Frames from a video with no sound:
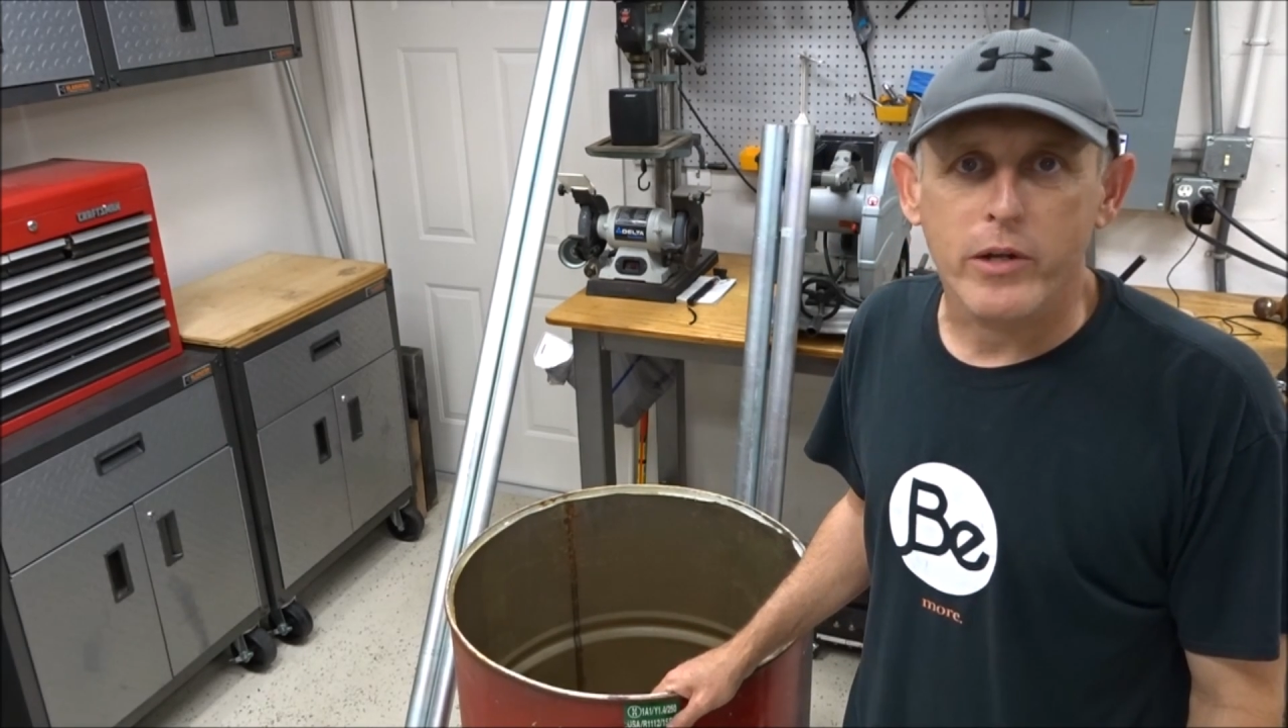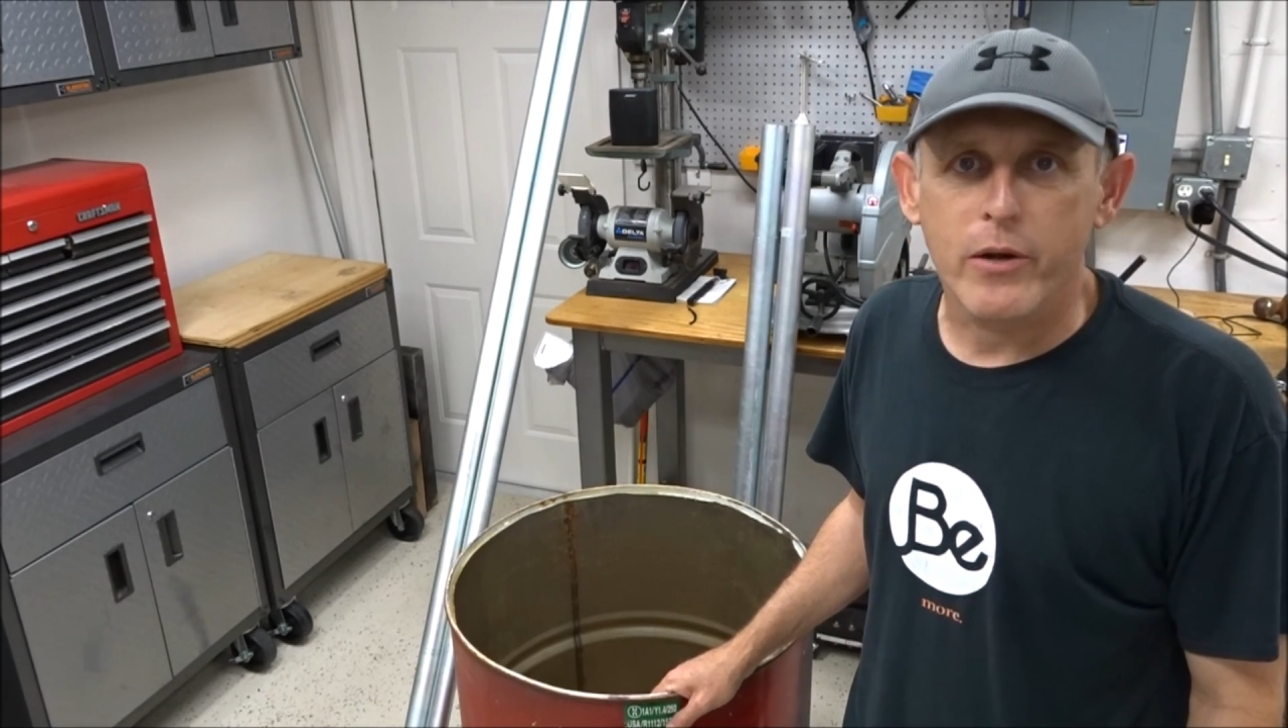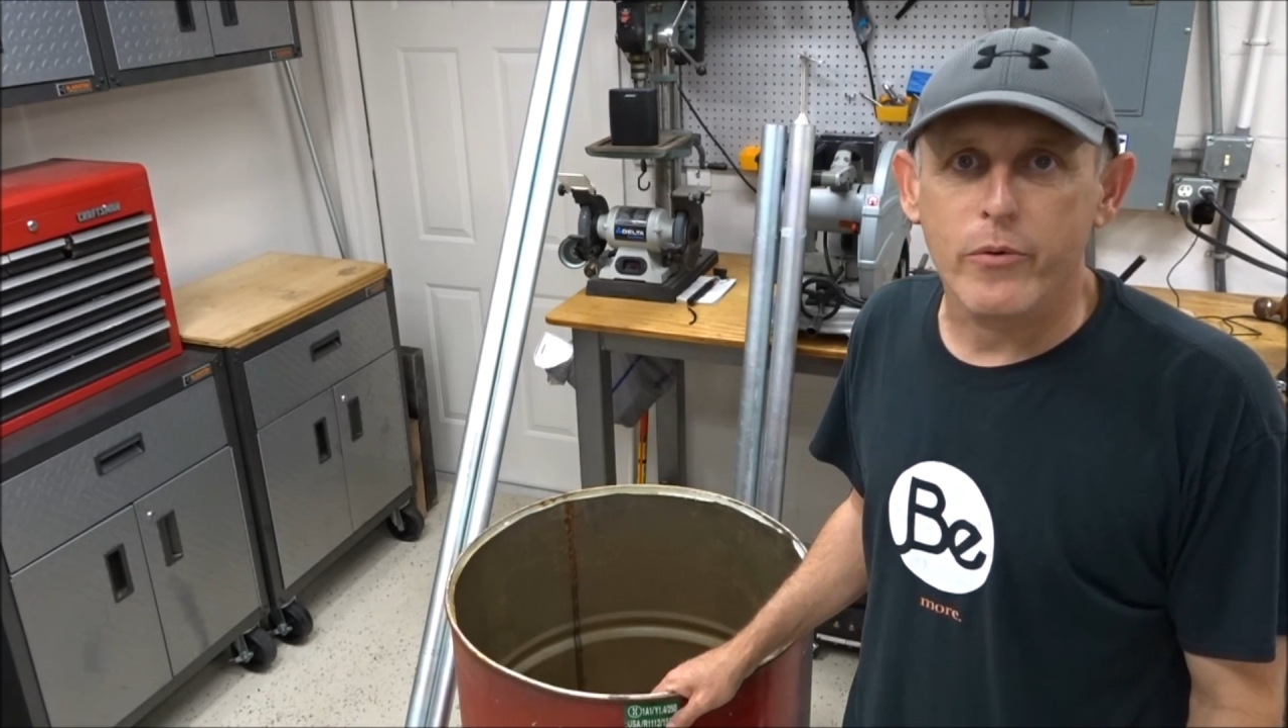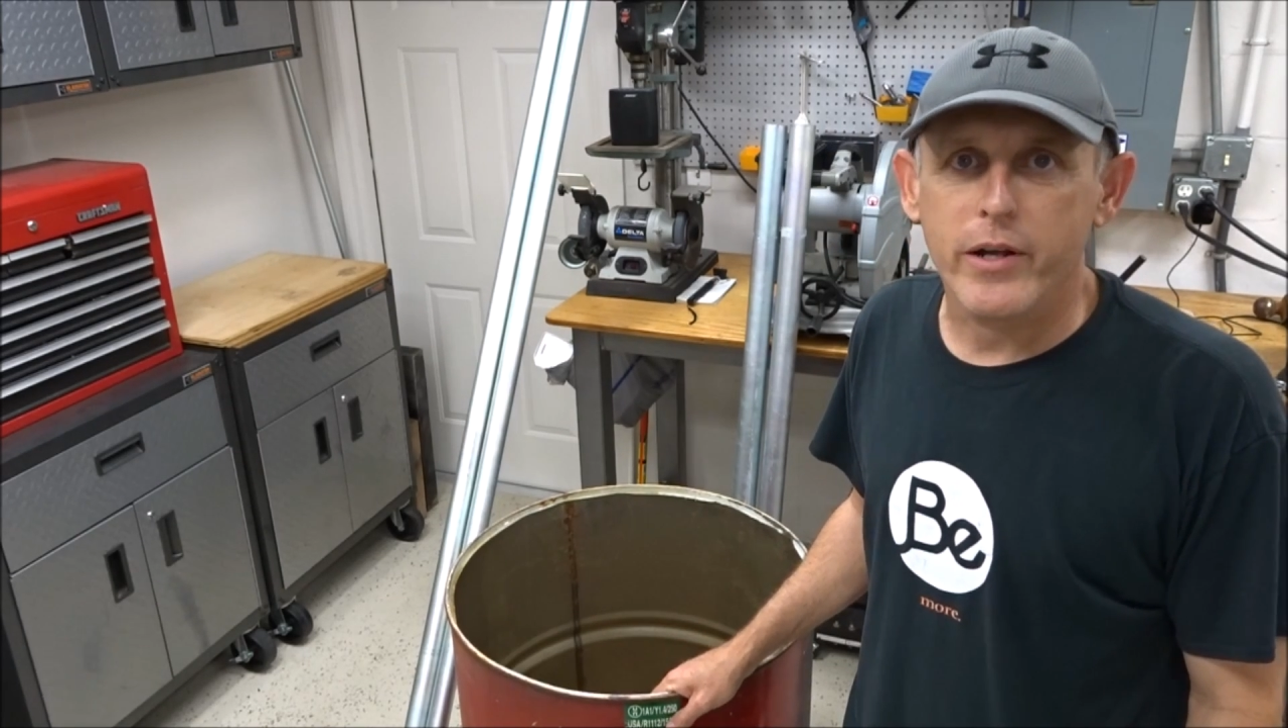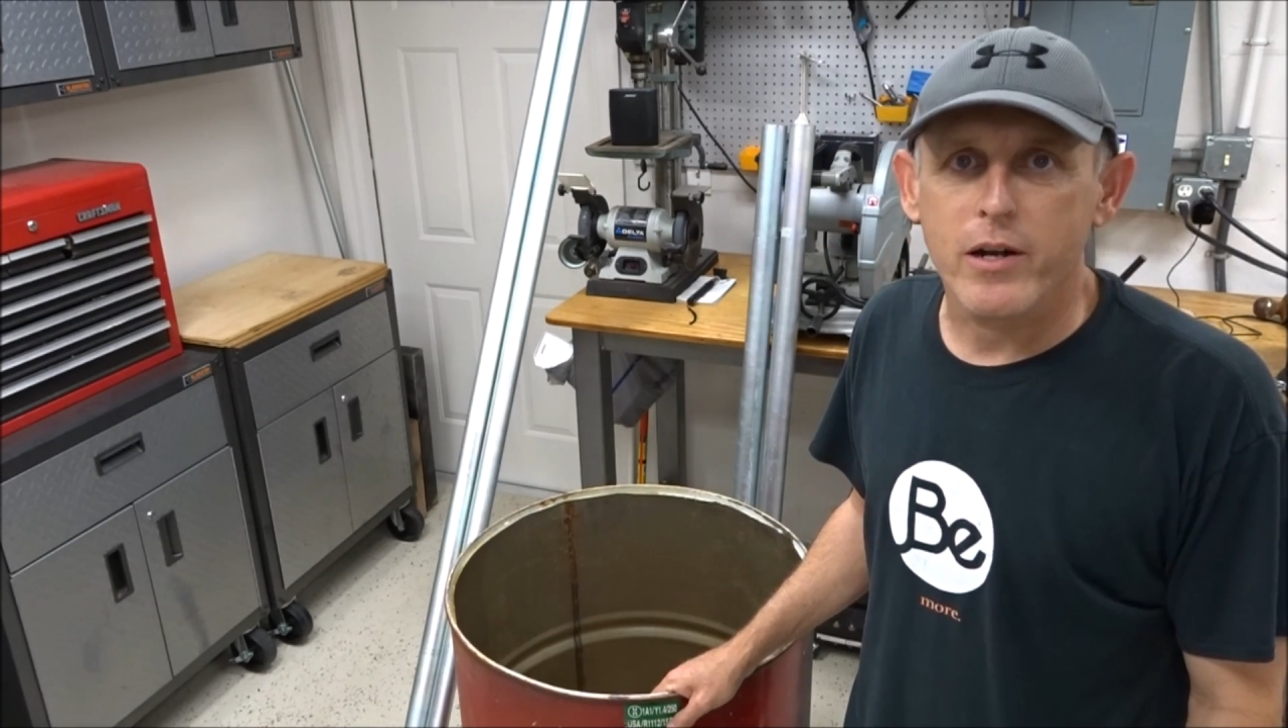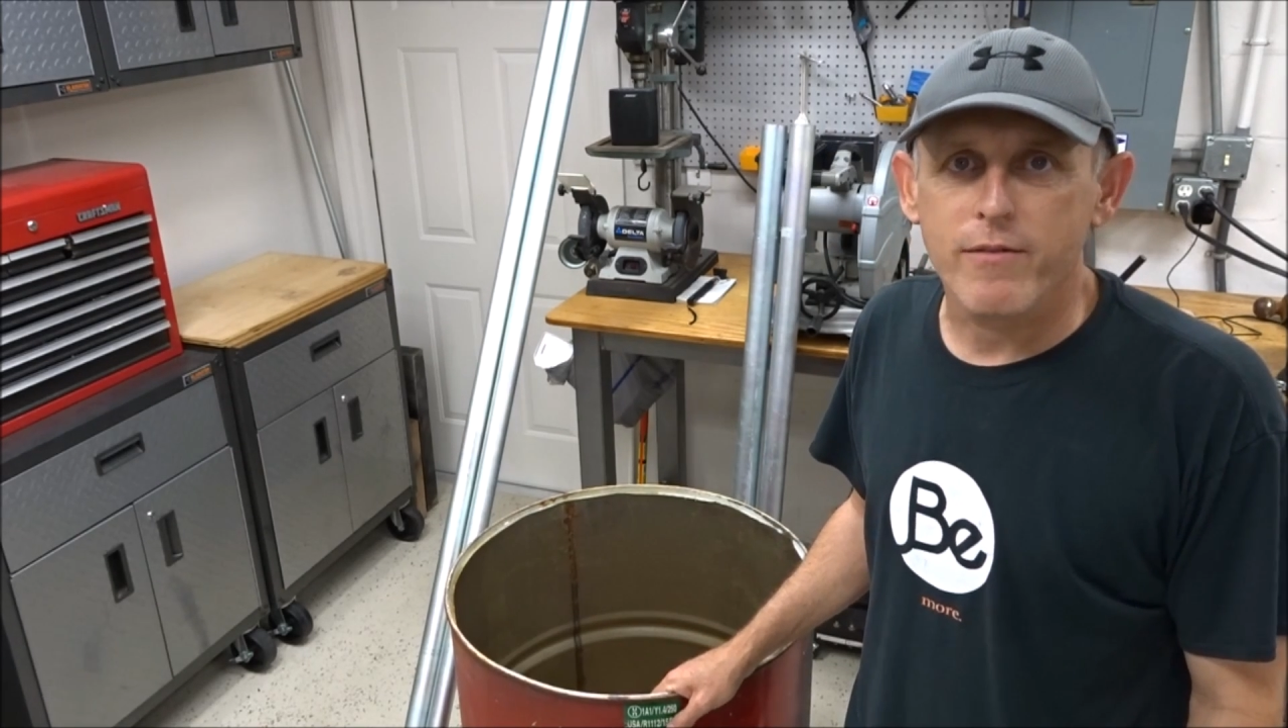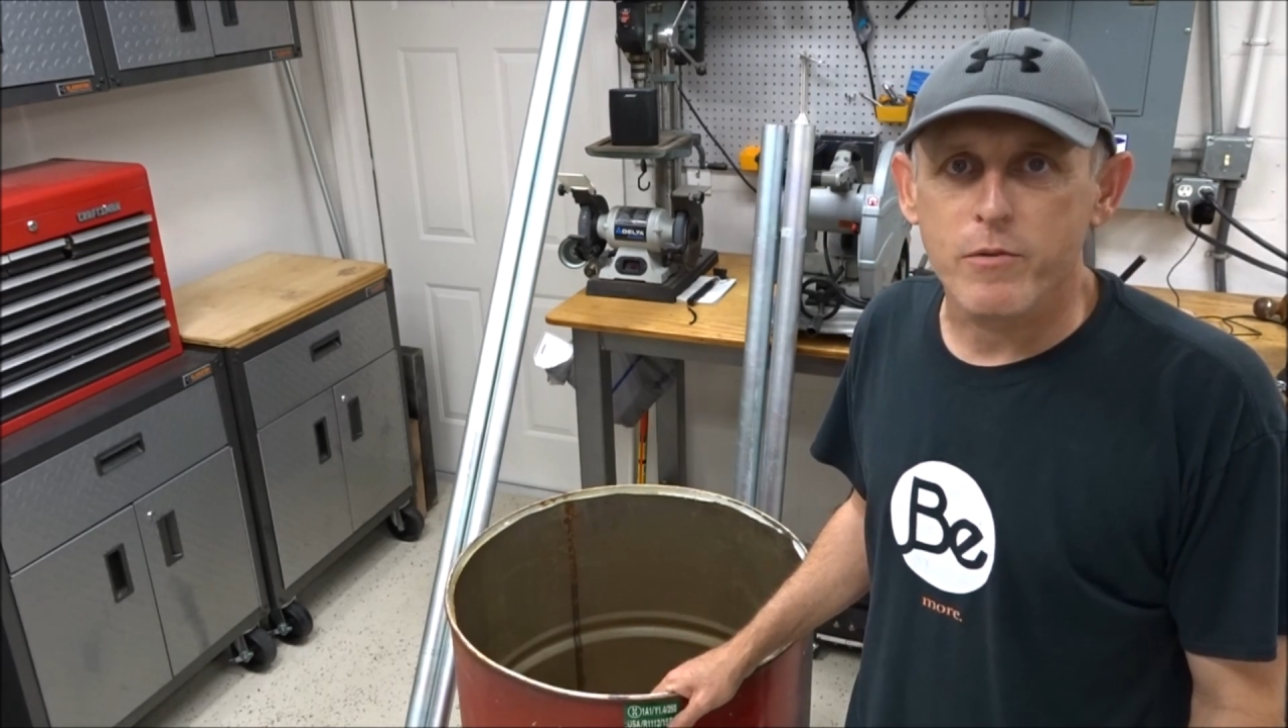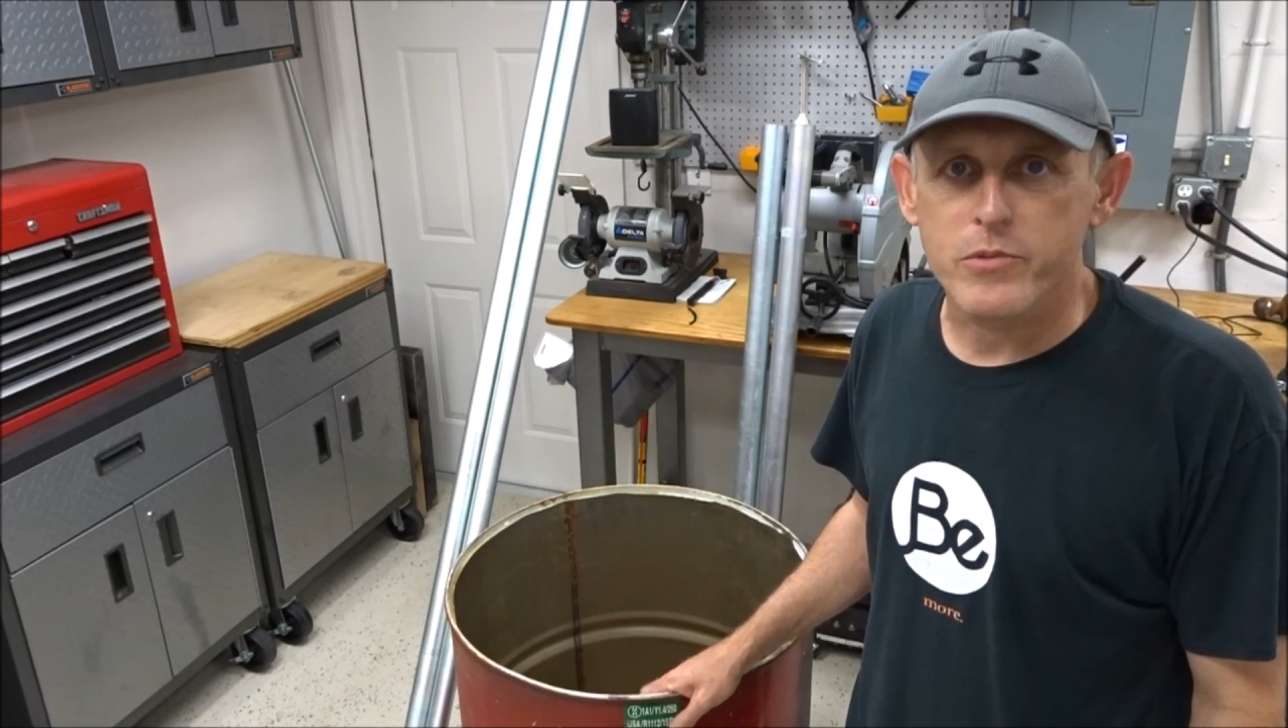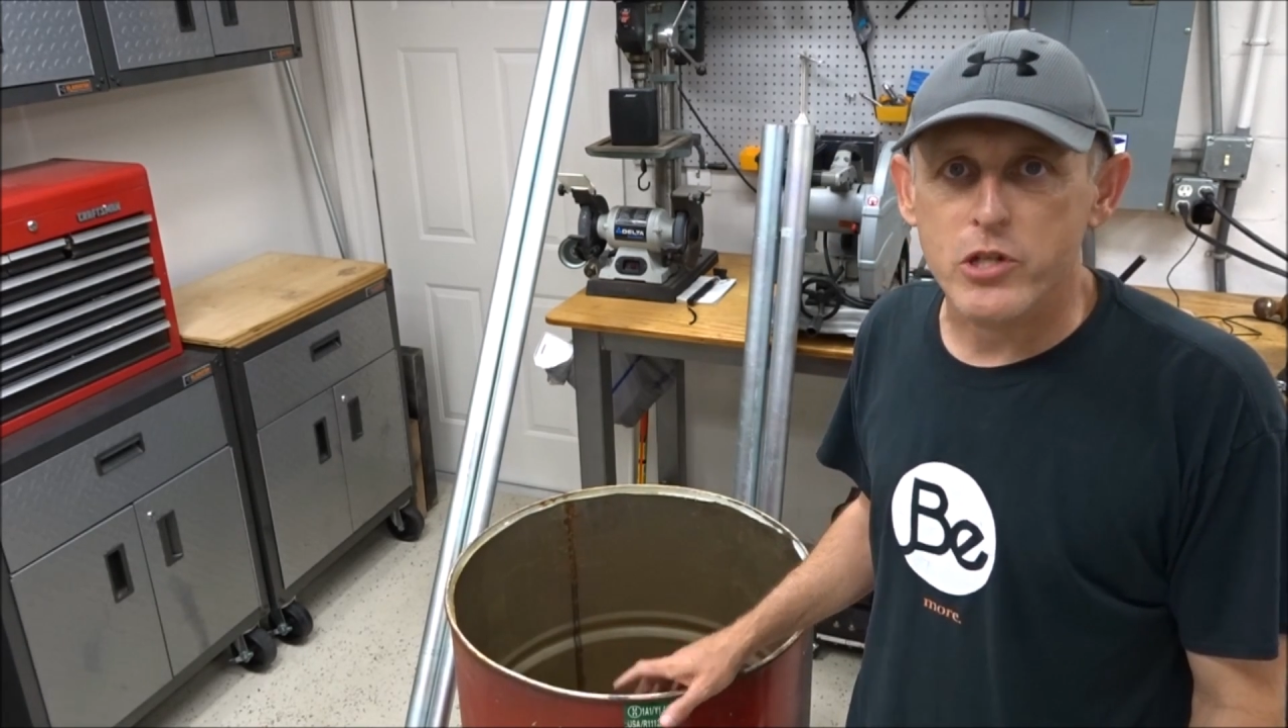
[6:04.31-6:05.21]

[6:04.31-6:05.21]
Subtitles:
to get rid of them.